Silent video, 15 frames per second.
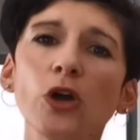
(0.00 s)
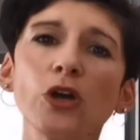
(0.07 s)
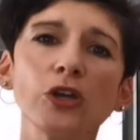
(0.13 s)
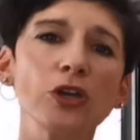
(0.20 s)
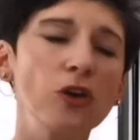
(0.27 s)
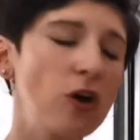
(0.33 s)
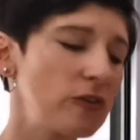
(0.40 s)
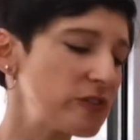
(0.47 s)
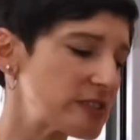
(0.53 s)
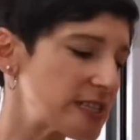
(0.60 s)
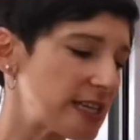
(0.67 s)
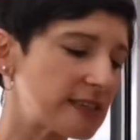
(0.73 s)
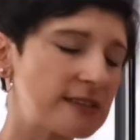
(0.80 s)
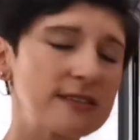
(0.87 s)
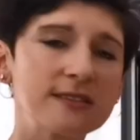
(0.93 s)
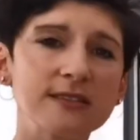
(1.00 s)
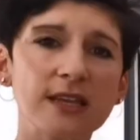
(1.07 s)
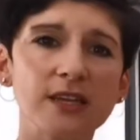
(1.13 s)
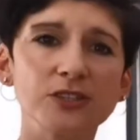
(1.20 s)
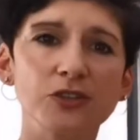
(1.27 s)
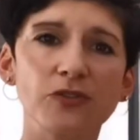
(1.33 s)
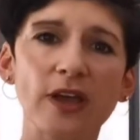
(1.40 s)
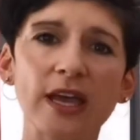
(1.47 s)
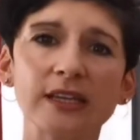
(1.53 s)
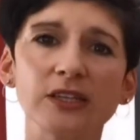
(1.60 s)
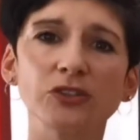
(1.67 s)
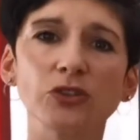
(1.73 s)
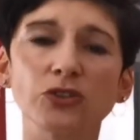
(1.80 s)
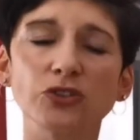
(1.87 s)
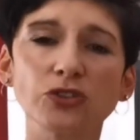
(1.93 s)
You obviously at this stage have added
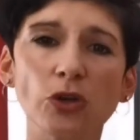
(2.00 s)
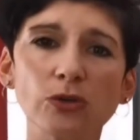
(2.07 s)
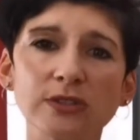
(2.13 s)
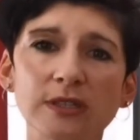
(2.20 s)
your salt